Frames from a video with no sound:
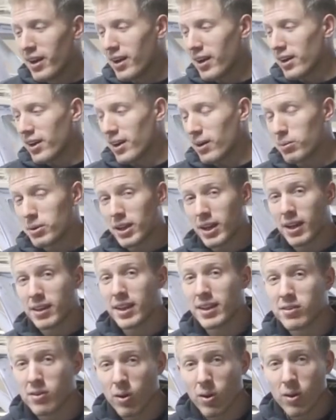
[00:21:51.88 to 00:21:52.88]
But yeah,
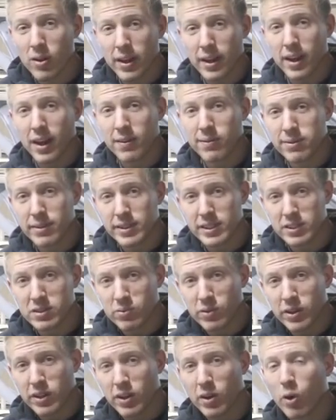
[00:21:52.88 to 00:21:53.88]
that's all I got for
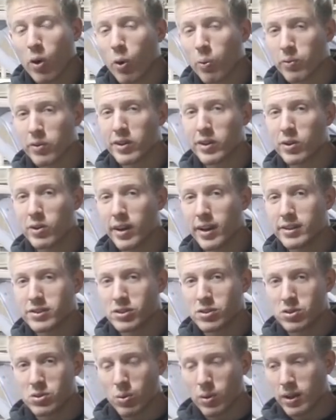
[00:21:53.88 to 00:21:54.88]
this video. Hopefully you guys
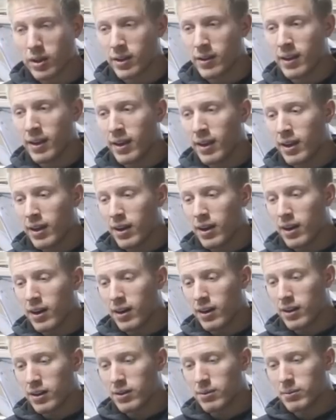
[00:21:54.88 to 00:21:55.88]
enjoyed it.
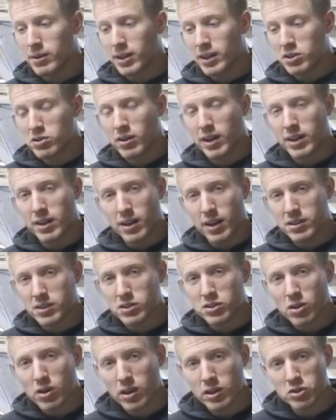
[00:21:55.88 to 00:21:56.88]
And I tried not
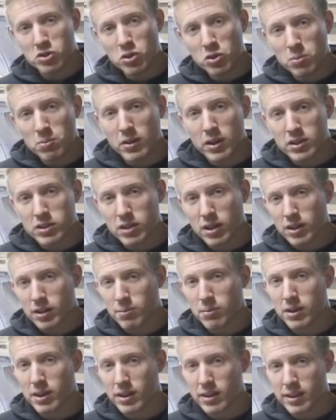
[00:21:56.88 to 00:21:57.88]
to talk too much on
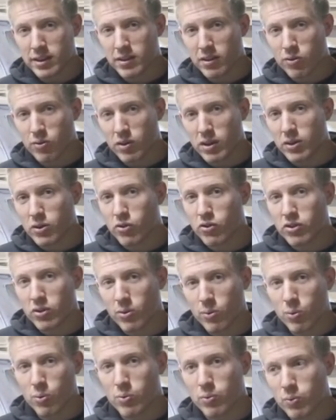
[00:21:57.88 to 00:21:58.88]
it, but I think this video
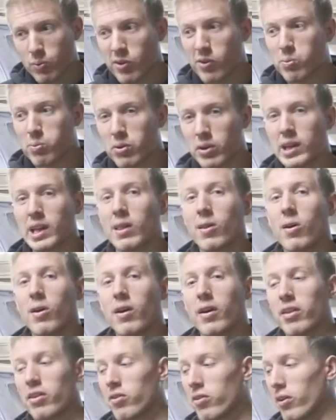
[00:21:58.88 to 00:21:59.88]
still was pretty
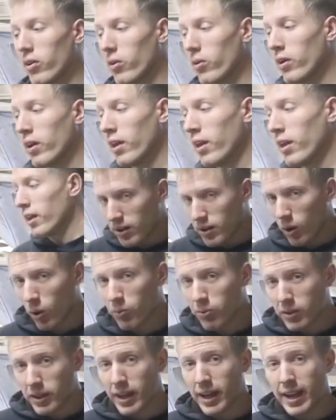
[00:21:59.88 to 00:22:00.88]
long. So
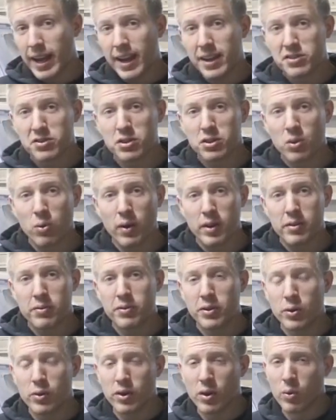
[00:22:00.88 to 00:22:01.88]
hopefully I answered quite a
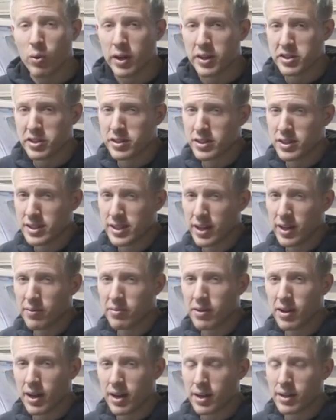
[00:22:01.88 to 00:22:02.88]
few of the questions that
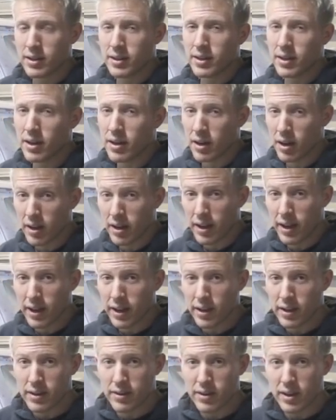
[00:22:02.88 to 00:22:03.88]
I've gotten.
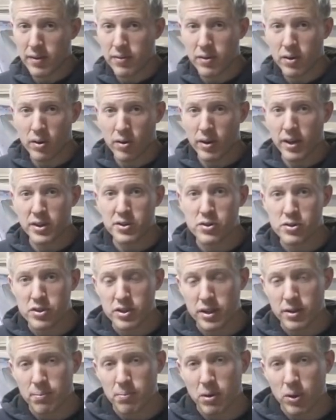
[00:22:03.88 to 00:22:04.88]
And if you're
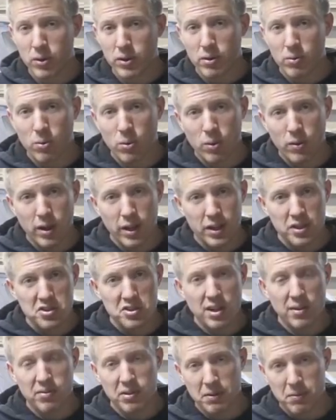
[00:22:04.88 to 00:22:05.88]
interested in building a roll cage,
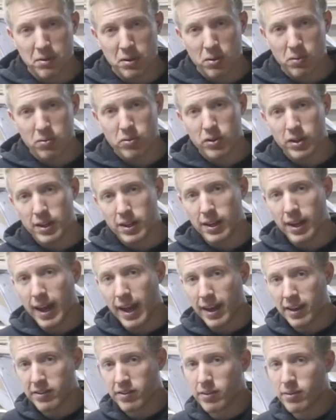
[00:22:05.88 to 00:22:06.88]
definitely feel free to
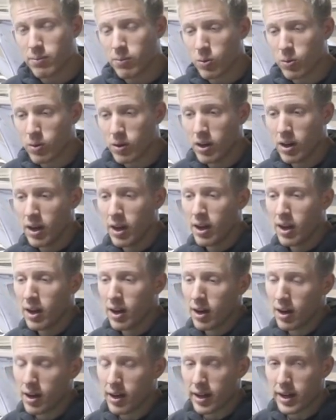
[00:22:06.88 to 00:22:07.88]
ask some more.
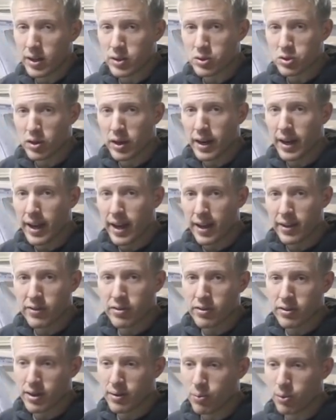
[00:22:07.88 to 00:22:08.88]
And I'll try to
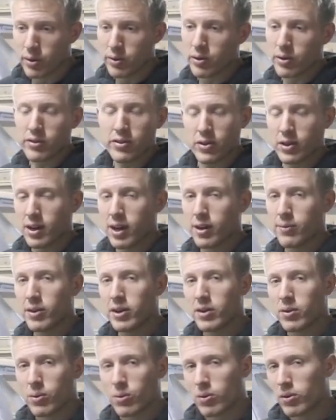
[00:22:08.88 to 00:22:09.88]
answer them, whether it's a
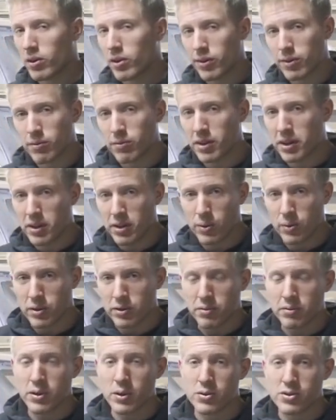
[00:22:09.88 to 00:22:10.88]
comment or another video in
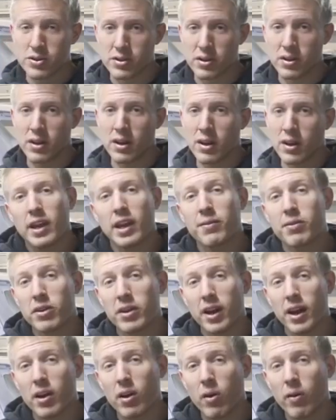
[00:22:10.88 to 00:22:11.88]
the future. If you're
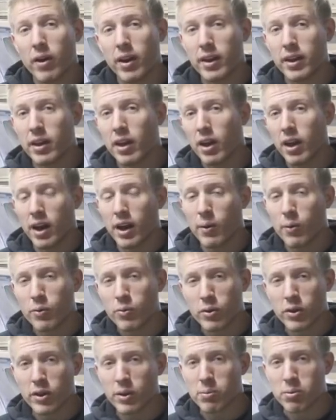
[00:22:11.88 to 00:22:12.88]
not already, I
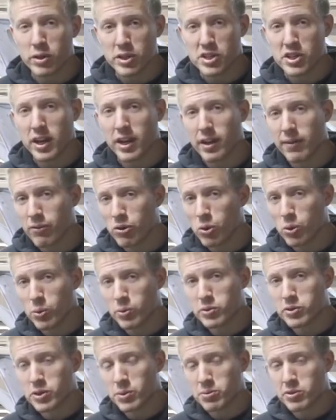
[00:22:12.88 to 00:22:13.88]
would really appreciate it if
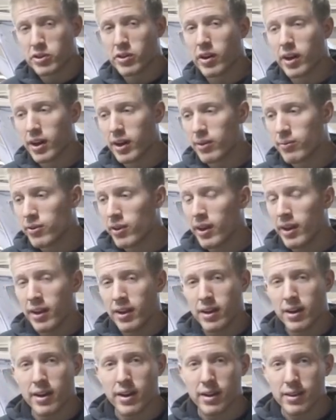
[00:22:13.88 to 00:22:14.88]
you subscribed,
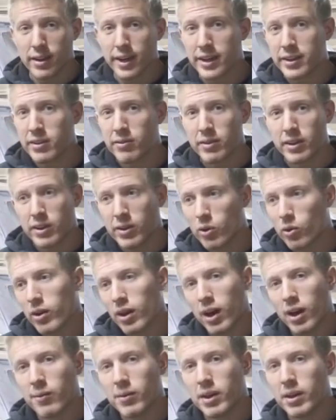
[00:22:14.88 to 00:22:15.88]
liked the video,
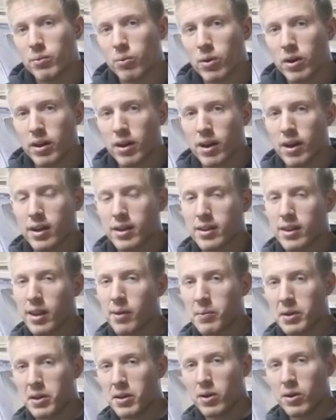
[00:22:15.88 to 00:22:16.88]
comment, whatnot.
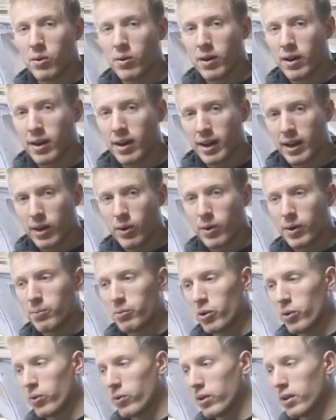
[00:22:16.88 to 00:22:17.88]
Let me know how
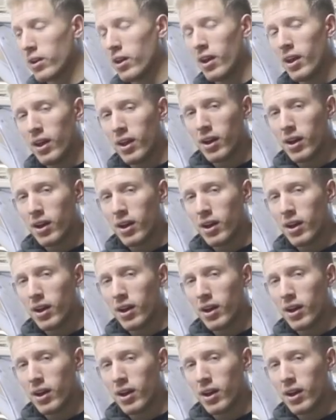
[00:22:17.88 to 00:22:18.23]
I'm doing.